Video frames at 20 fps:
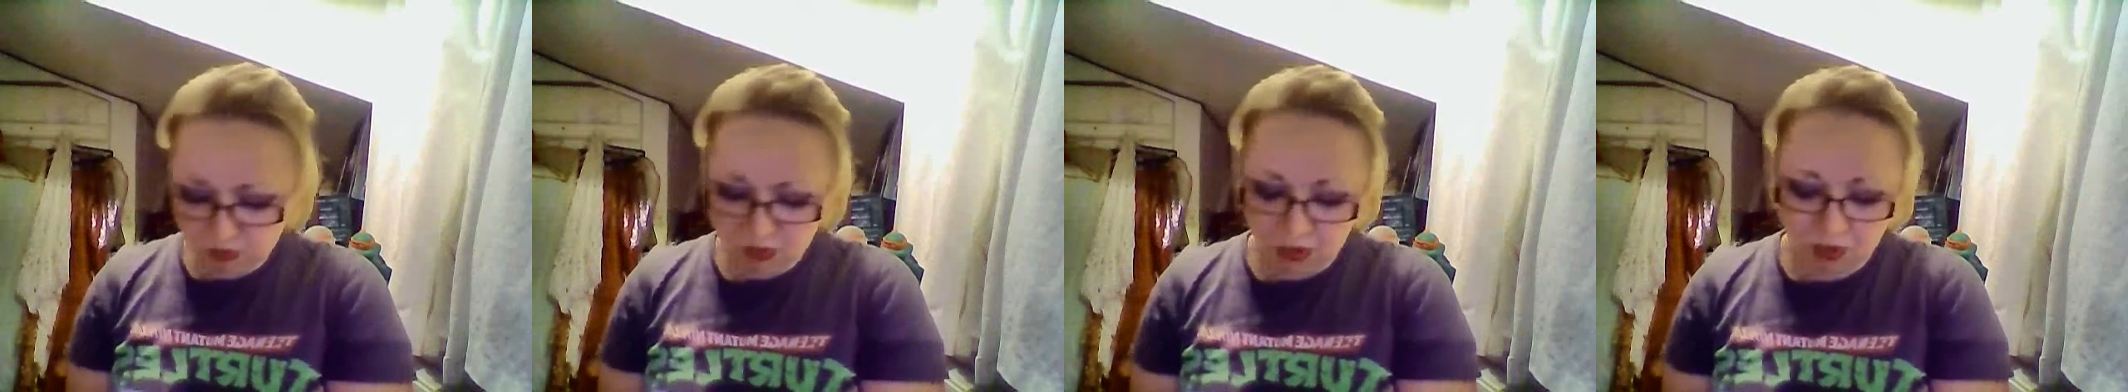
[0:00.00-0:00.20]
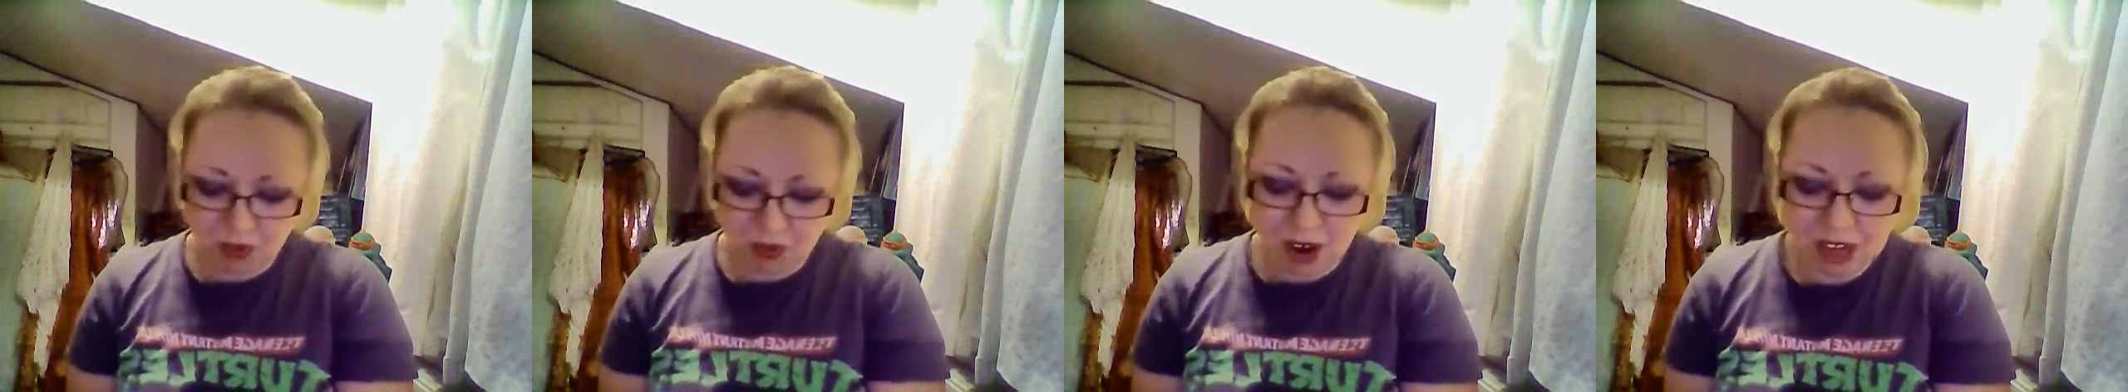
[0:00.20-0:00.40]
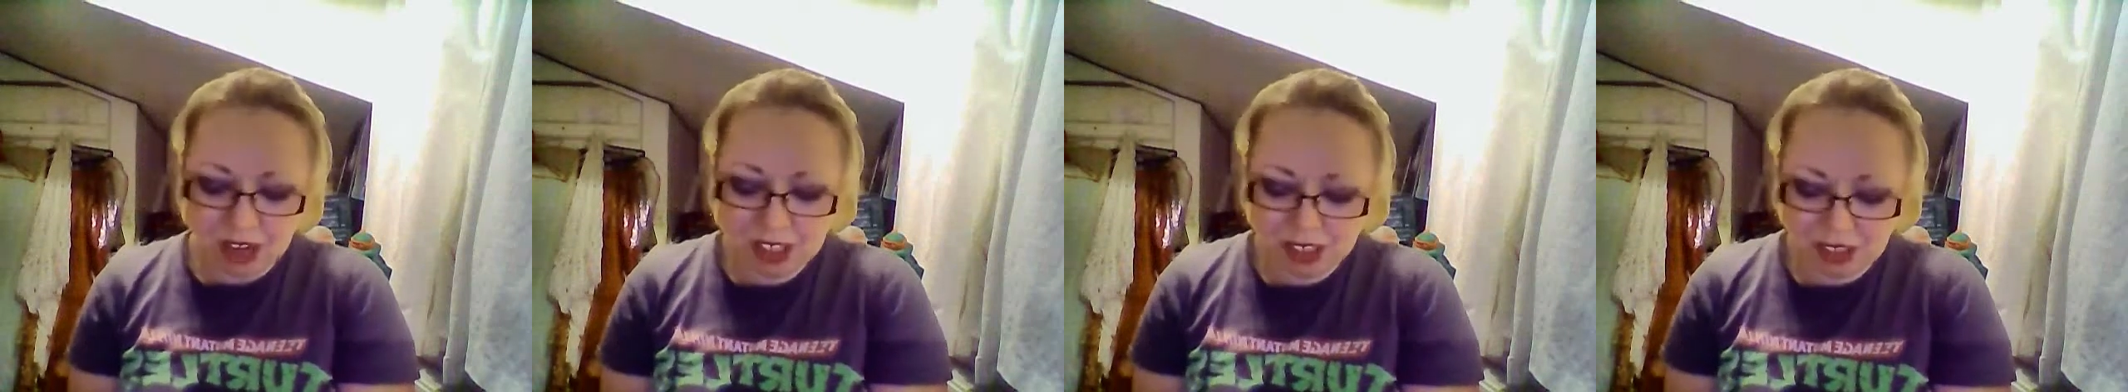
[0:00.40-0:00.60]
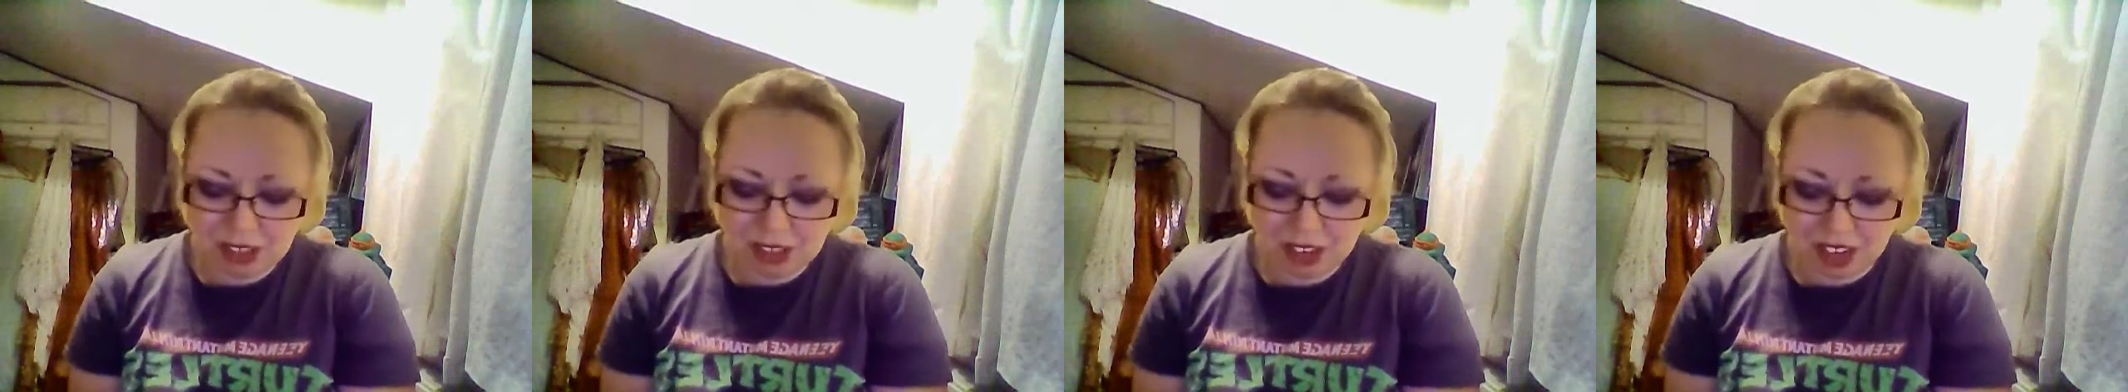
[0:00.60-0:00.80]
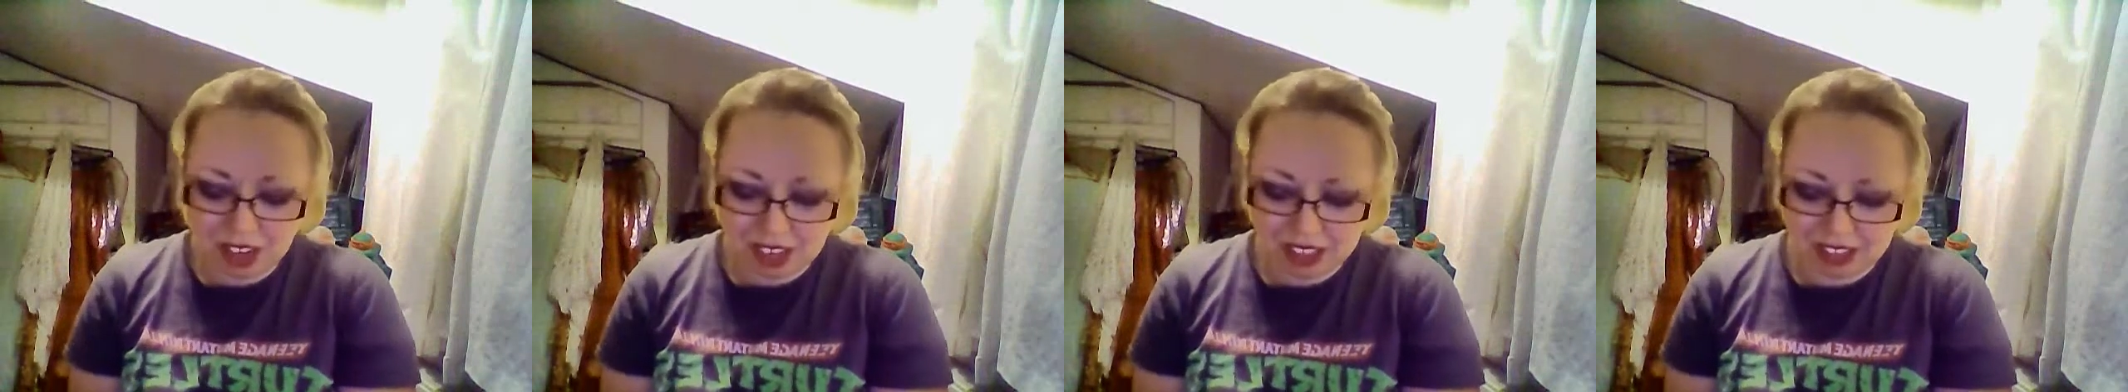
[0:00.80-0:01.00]
what I do
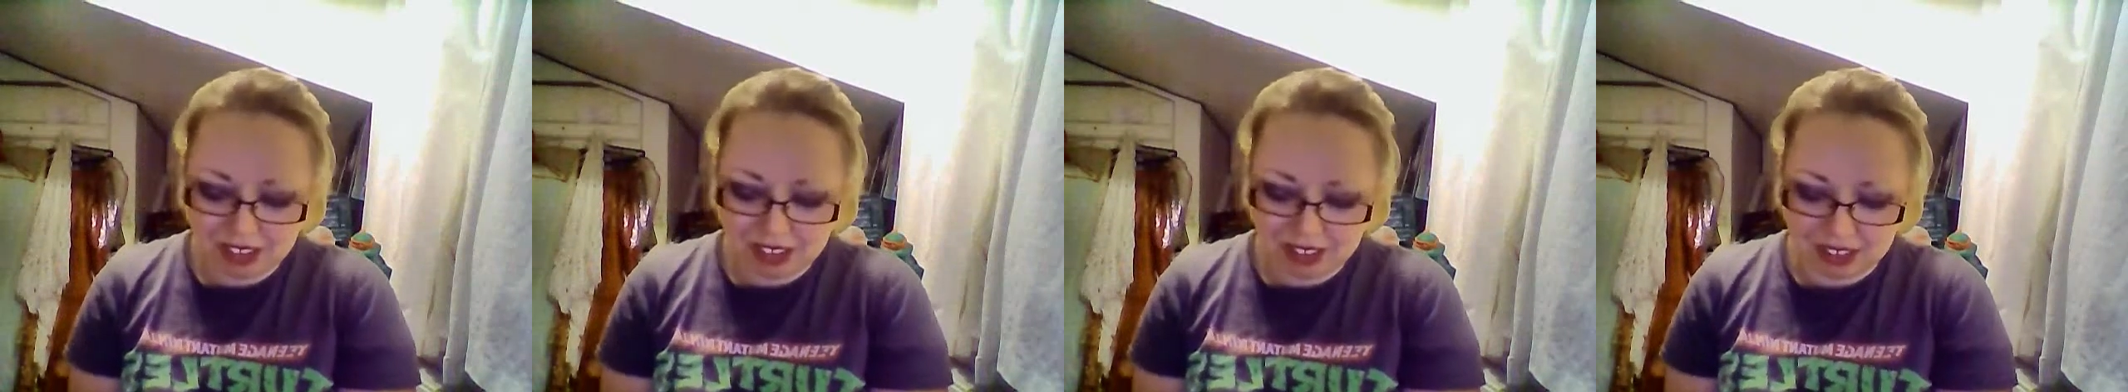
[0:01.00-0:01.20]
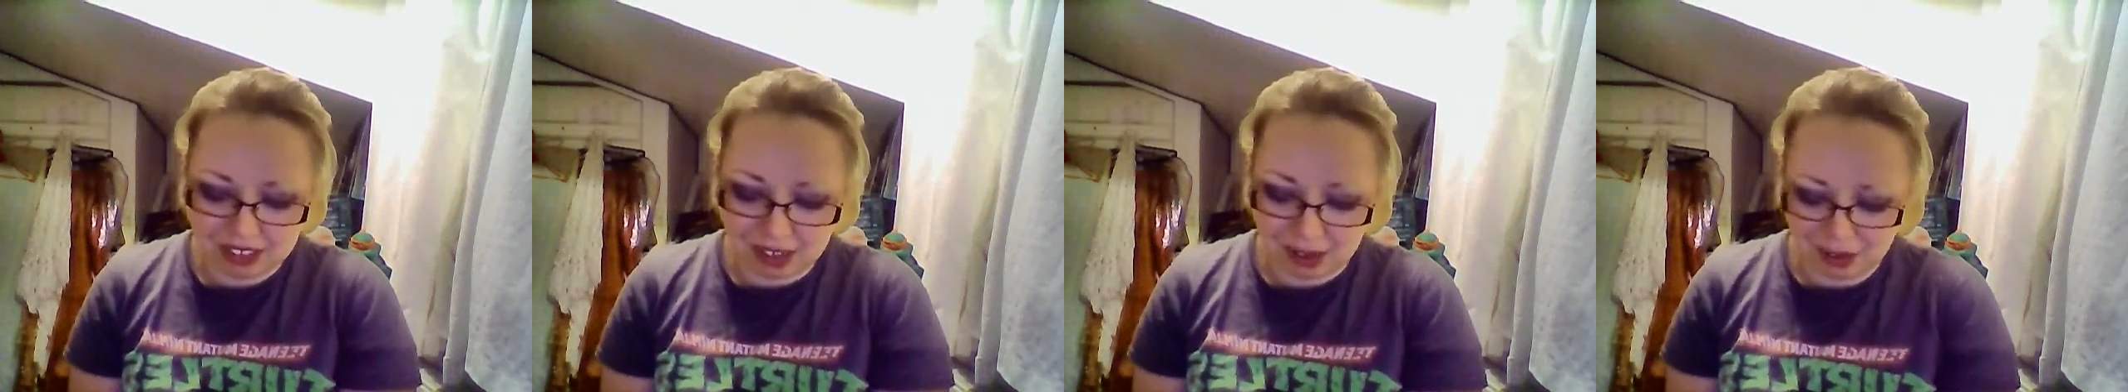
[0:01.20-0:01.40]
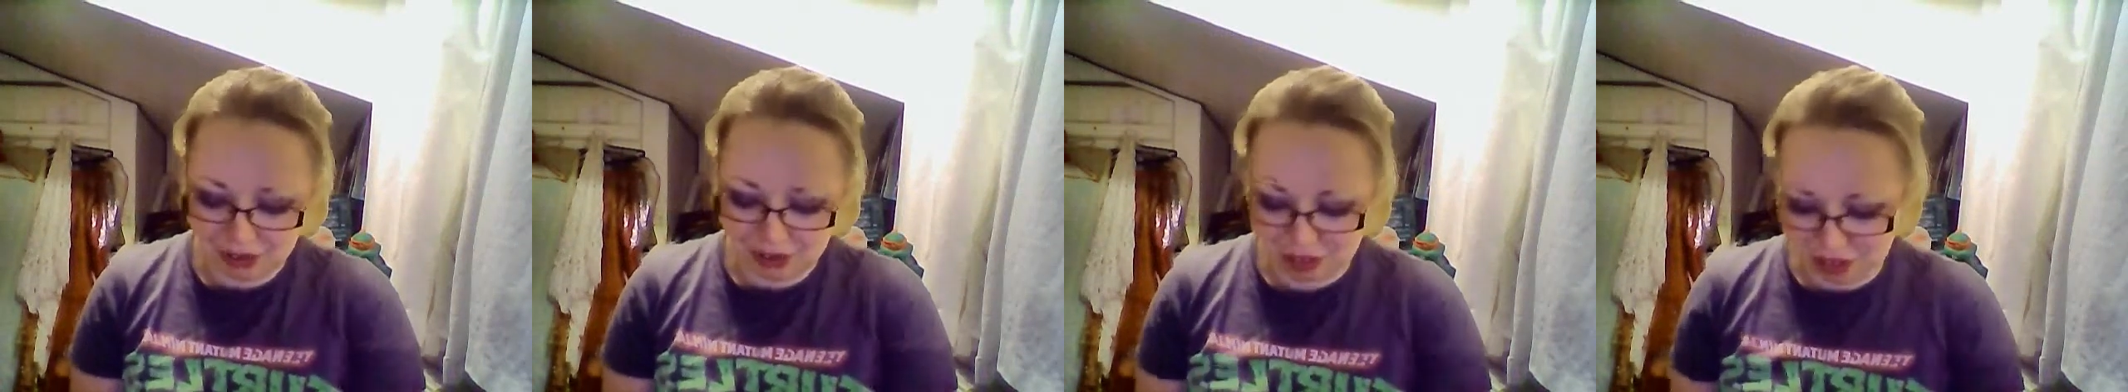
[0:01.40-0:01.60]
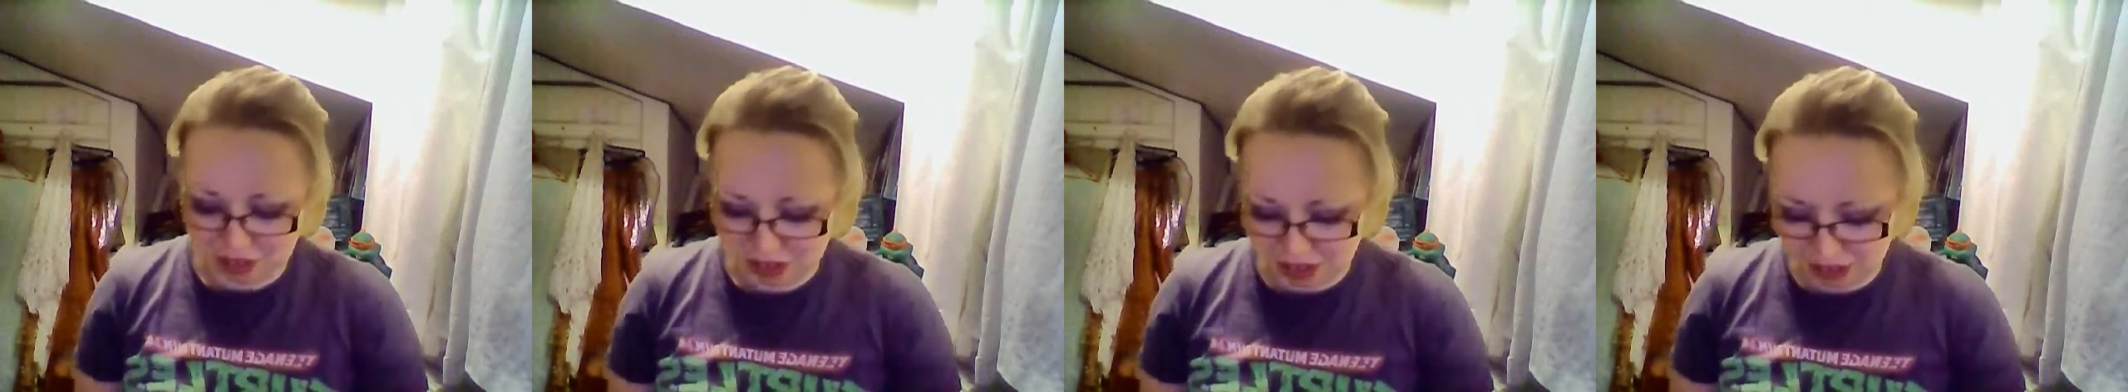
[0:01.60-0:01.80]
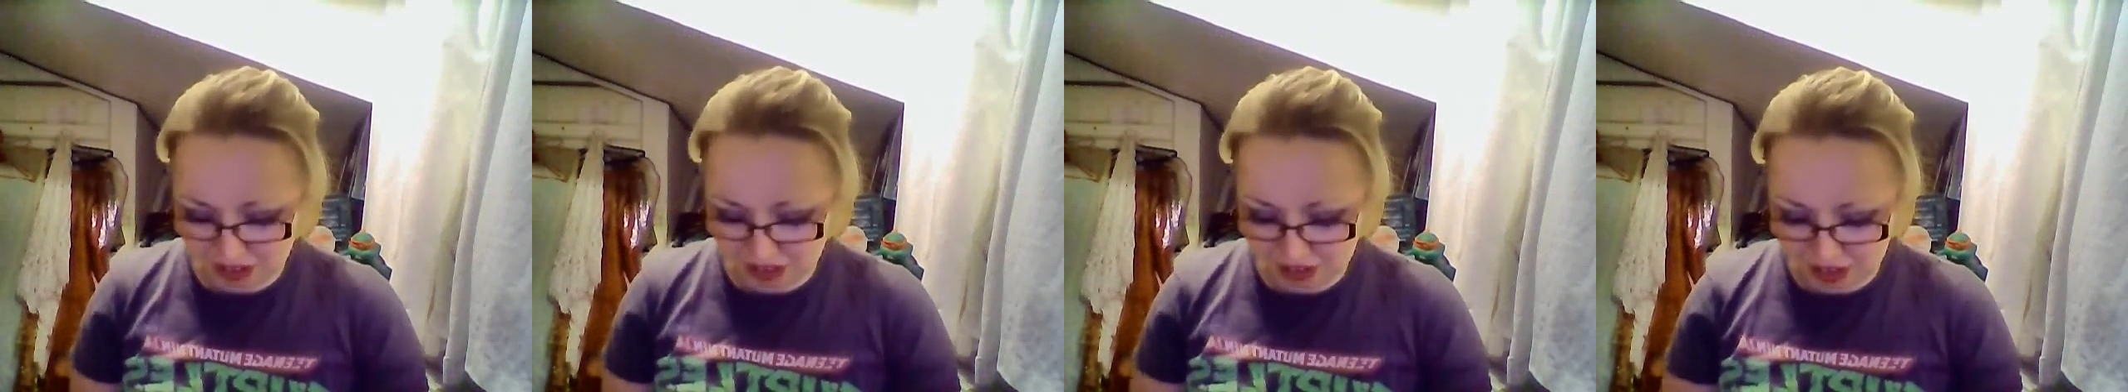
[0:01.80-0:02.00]
like is they
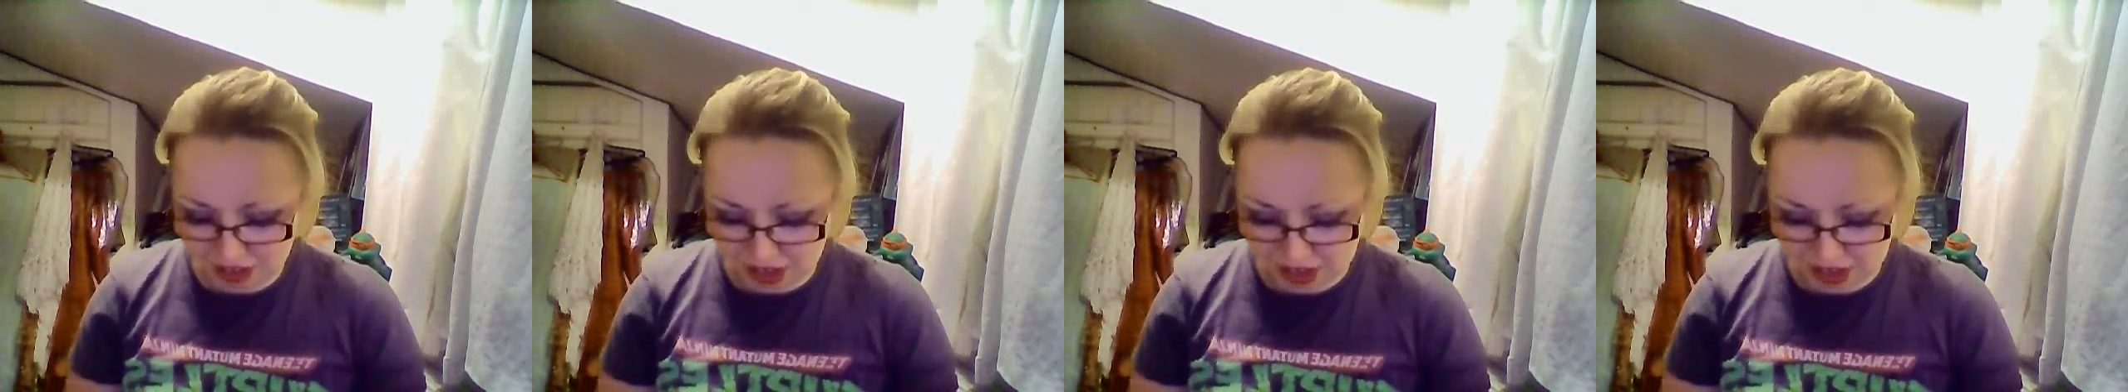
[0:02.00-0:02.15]
often